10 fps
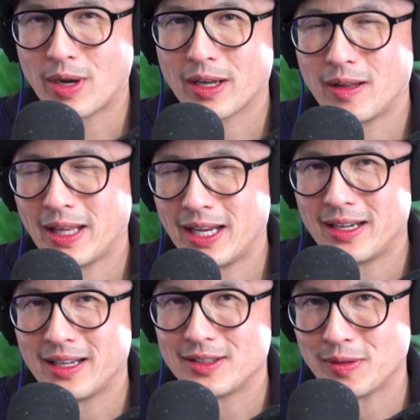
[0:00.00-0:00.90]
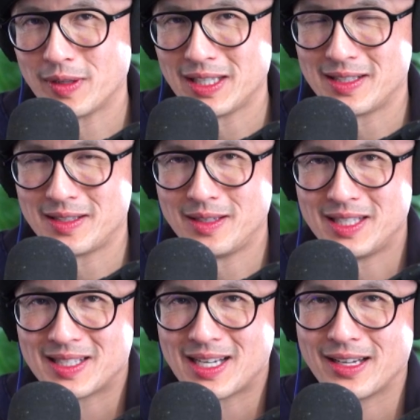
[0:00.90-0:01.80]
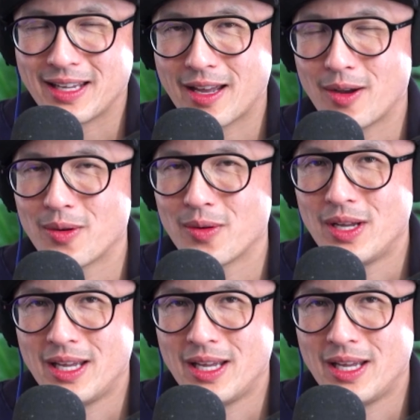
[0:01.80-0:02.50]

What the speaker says: regulated to these design ghetto.